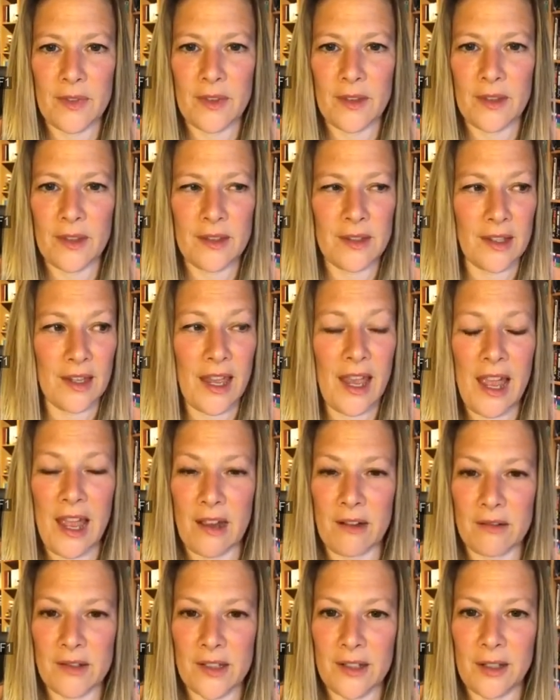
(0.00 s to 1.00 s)
There's a cat
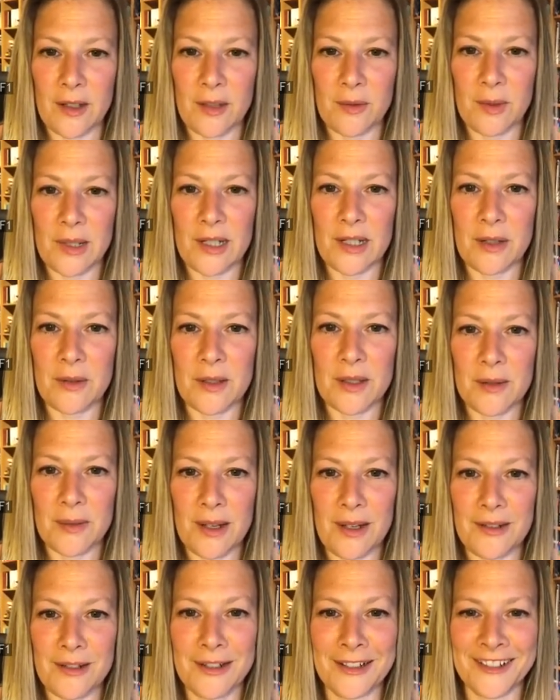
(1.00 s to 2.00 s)
outside the window as
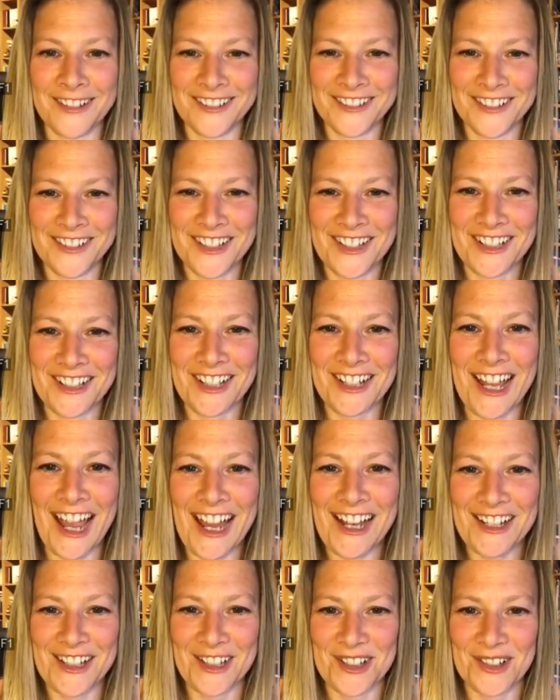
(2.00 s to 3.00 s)
well, just in
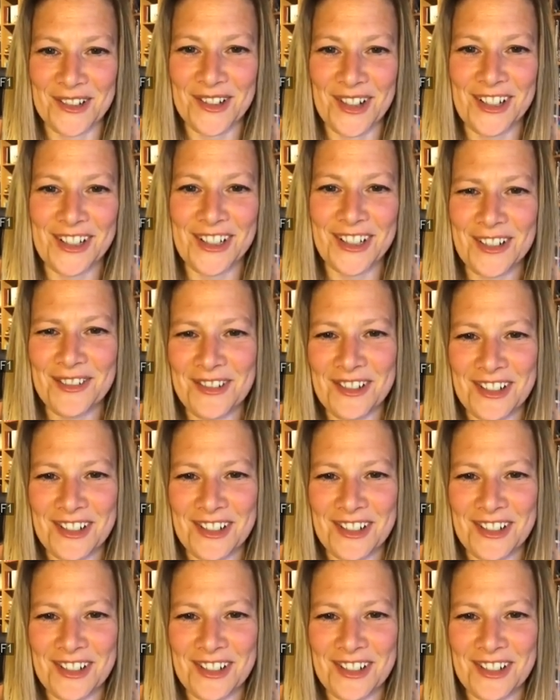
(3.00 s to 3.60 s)
case you're wondering what